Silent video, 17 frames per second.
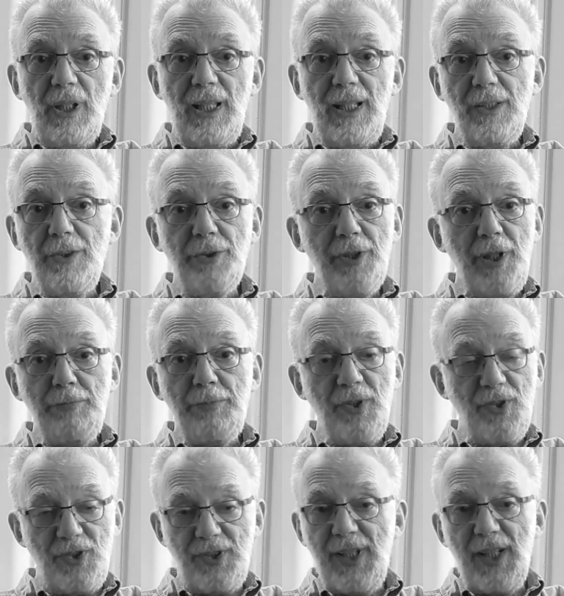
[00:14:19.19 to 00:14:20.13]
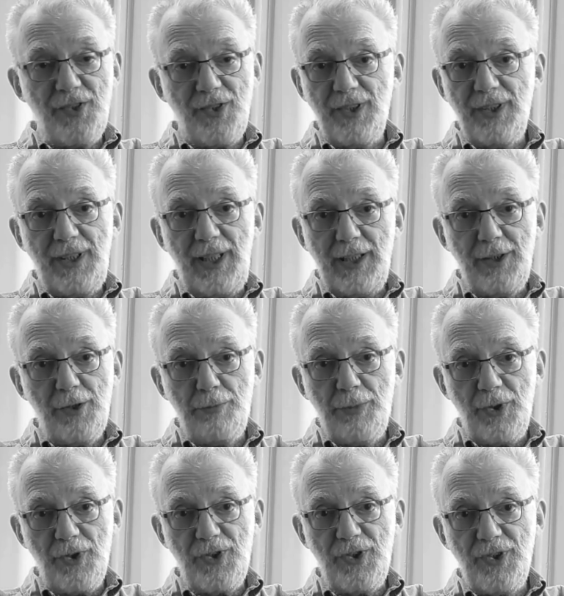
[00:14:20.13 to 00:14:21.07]
and the rapist doesn't take the
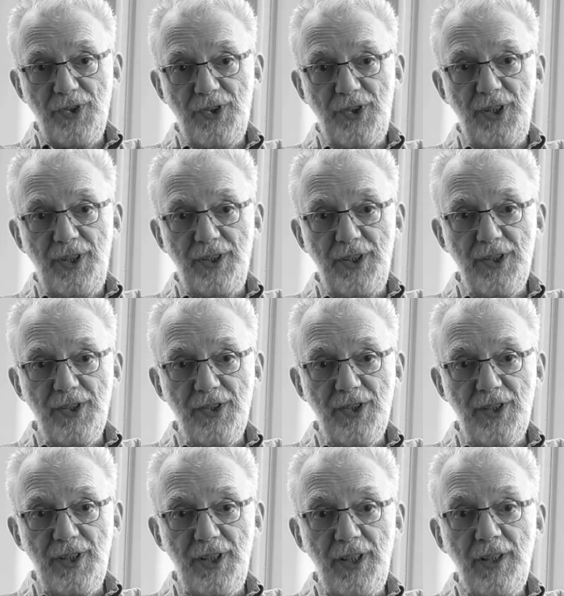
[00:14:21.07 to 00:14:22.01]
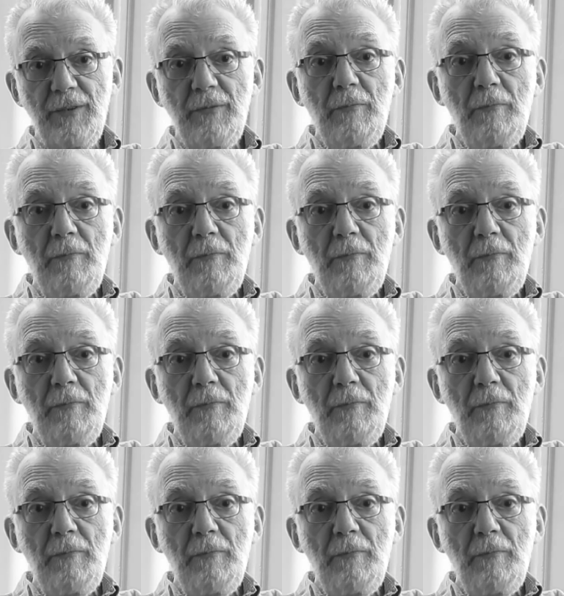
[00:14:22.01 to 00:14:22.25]
person seriously.